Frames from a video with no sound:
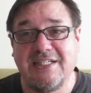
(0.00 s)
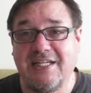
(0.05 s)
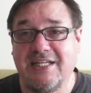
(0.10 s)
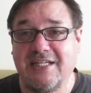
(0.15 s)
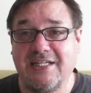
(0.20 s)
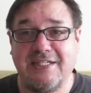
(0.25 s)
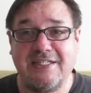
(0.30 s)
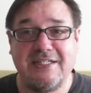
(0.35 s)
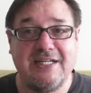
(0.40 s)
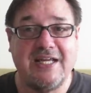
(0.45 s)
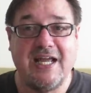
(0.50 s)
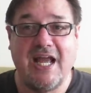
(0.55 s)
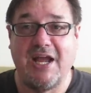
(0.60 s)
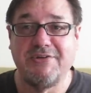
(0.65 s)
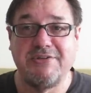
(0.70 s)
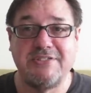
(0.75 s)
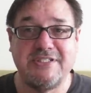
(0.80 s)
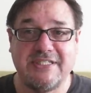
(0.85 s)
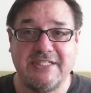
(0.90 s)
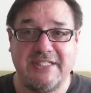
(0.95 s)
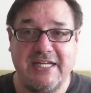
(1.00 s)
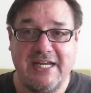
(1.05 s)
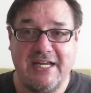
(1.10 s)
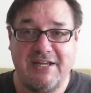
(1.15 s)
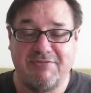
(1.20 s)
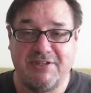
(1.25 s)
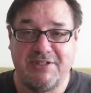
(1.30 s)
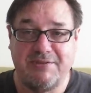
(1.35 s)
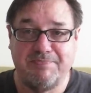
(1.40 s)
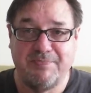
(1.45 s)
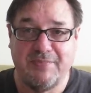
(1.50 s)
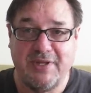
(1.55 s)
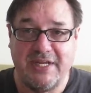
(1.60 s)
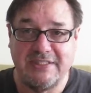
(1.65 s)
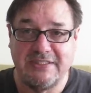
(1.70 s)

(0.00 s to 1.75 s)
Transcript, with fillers: and I was in heaven.